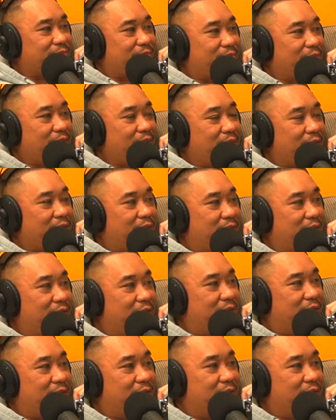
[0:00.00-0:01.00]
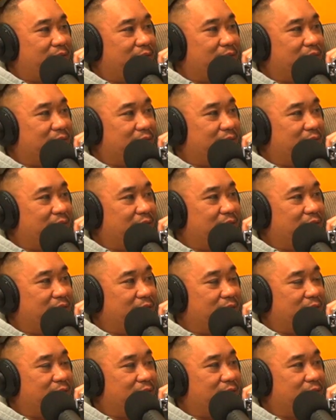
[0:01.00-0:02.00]

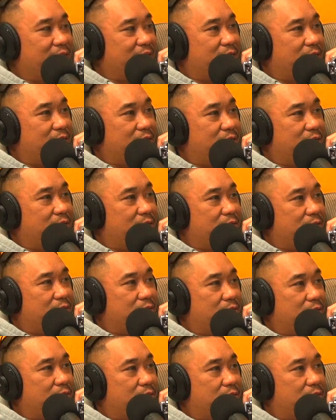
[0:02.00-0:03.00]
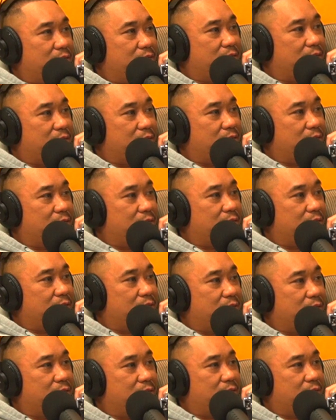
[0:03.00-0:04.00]

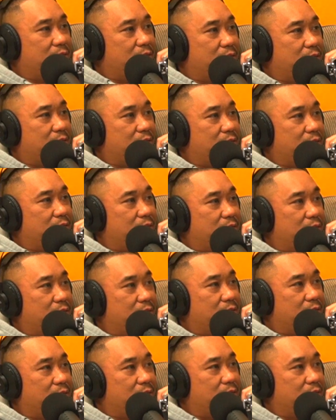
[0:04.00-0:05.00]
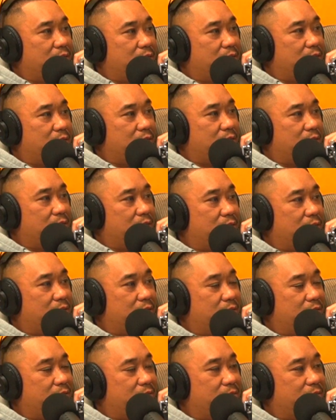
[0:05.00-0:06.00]

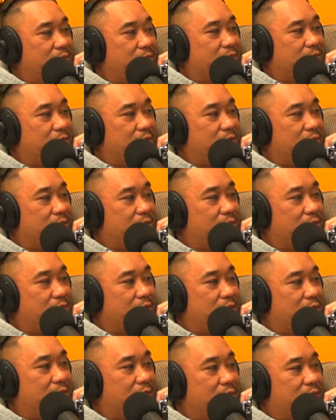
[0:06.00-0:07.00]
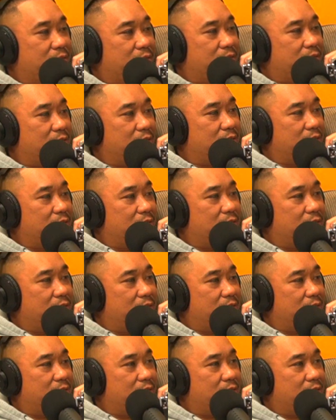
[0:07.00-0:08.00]
The person shown says nothing.